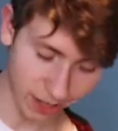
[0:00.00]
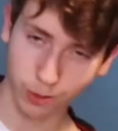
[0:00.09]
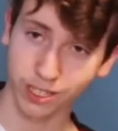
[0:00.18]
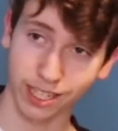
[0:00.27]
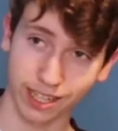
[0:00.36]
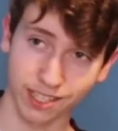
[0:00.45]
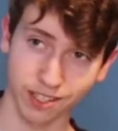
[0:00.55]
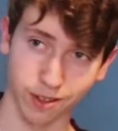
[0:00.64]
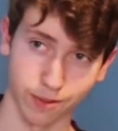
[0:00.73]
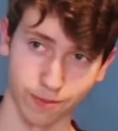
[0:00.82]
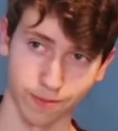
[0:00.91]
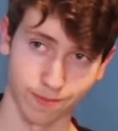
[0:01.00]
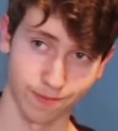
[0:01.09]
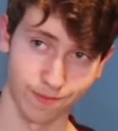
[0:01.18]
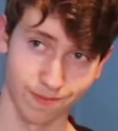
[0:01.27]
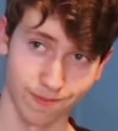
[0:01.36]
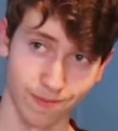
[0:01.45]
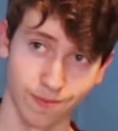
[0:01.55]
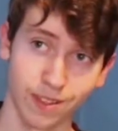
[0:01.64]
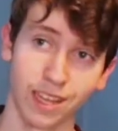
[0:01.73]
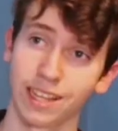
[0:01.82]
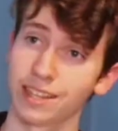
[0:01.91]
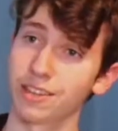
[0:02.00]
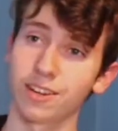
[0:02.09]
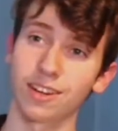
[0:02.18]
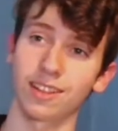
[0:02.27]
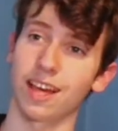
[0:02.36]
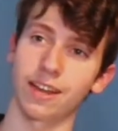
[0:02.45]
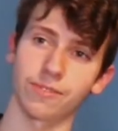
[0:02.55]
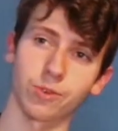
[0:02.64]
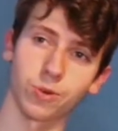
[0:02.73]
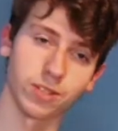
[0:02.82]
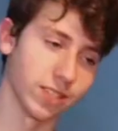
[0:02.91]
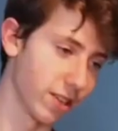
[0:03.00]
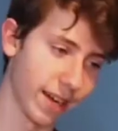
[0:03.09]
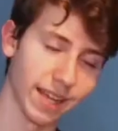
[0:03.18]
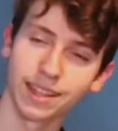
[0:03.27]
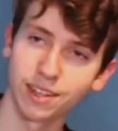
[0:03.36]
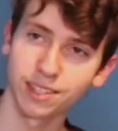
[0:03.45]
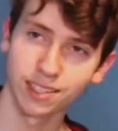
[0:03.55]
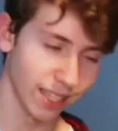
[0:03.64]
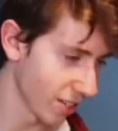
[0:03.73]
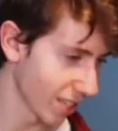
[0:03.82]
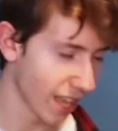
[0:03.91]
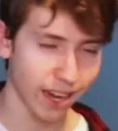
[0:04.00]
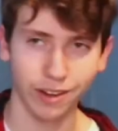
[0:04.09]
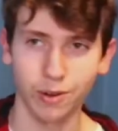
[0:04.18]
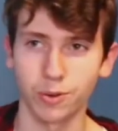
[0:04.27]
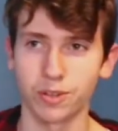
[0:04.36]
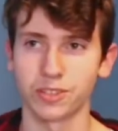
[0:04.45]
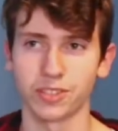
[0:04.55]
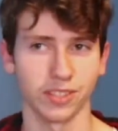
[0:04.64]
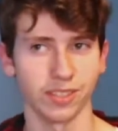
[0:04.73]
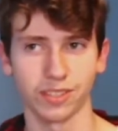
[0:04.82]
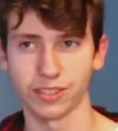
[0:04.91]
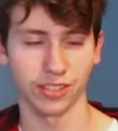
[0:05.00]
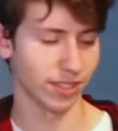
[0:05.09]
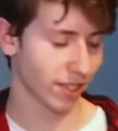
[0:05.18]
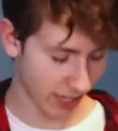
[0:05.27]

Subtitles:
chords like this though. There are a lot of chords, all right? There's a lot of chords. Just